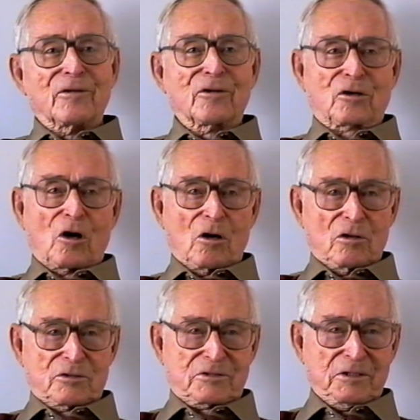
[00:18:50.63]
The
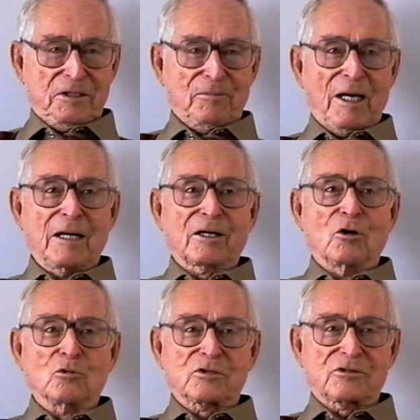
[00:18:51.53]
girls' team. I
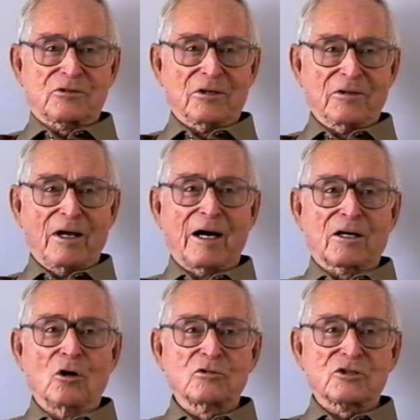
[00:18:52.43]

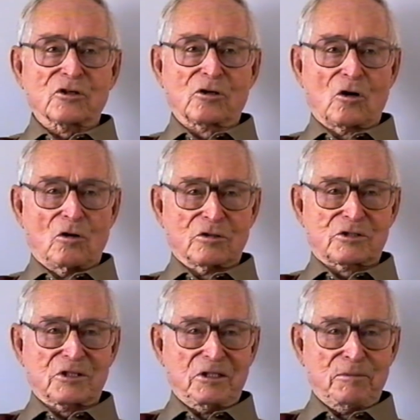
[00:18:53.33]
coached the
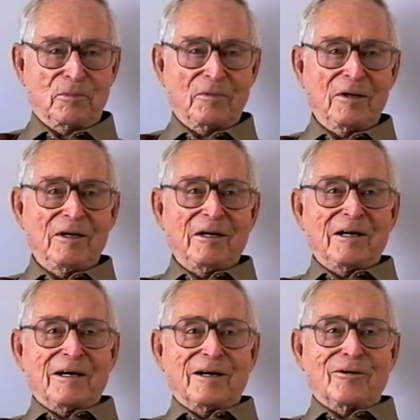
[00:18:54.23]
girls' team.
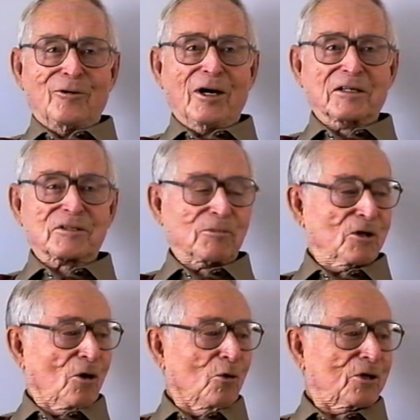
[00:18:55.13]
We had some
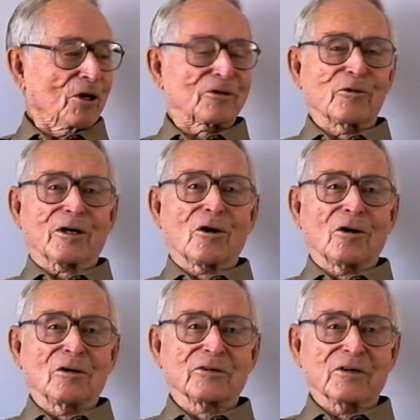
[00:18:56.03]
good old country
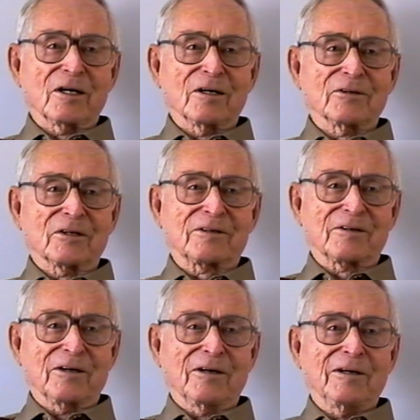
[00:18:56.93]
girls there
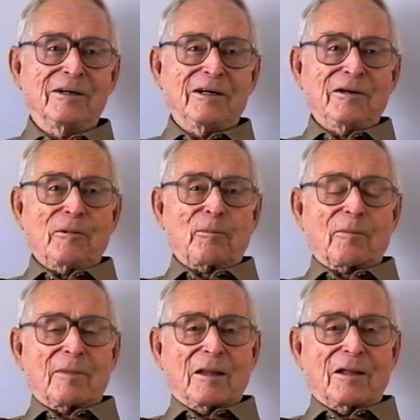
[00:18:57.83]
that
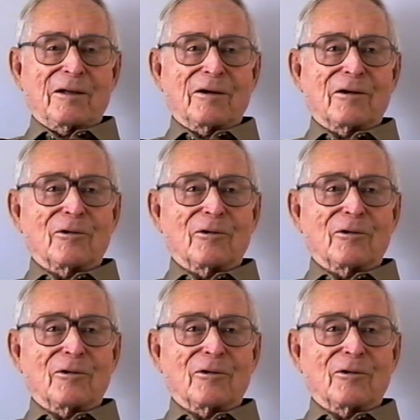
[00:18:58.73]
we